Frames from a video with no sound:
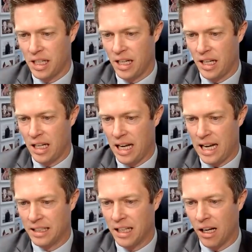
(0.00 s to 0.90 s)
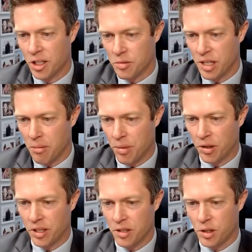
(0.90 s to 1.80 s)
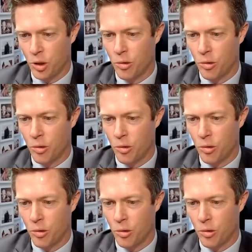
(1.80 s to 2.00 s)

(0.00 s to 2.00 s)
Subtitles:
and clients with deep pockets,